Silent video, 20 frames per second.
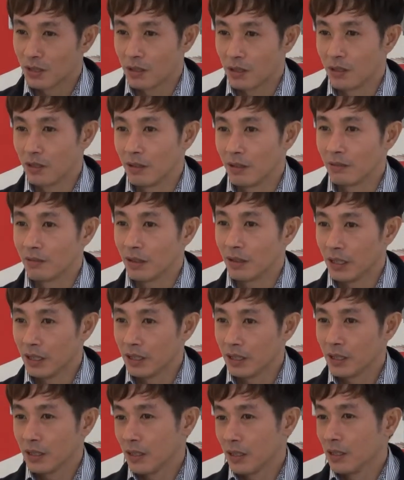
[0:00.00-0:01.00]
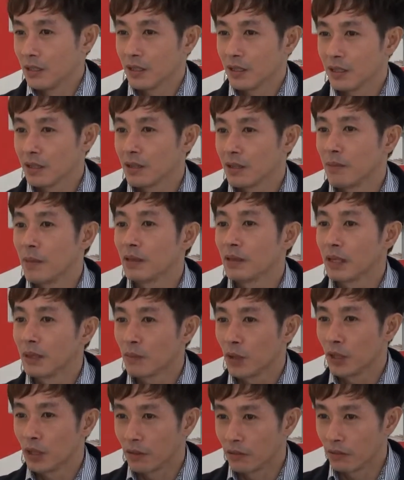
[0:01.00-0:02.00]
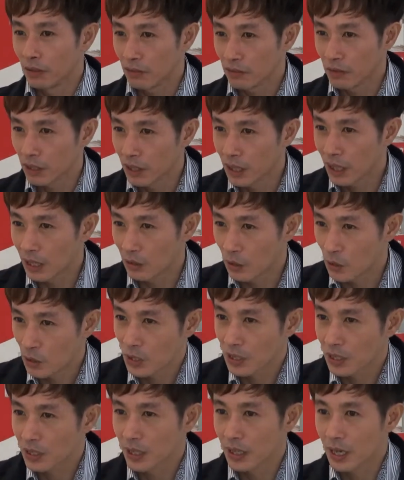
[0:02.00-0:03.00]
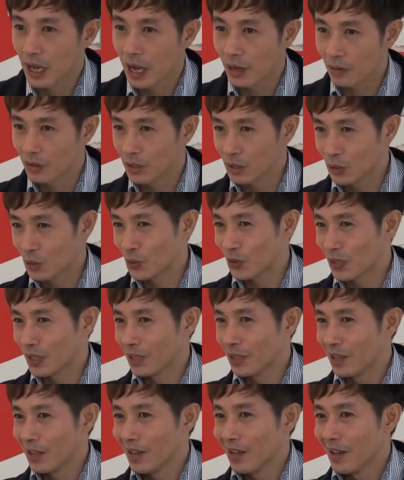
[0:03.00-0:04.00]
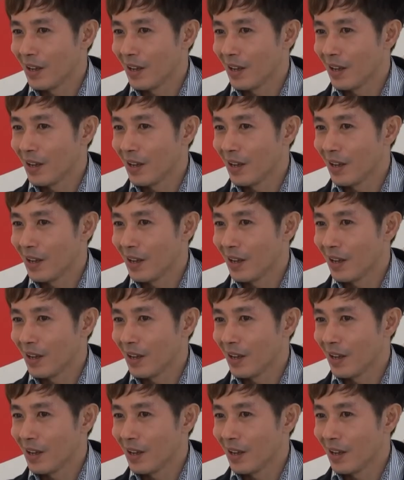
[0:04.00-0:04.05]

it's a melting pot of different cultures, and how these students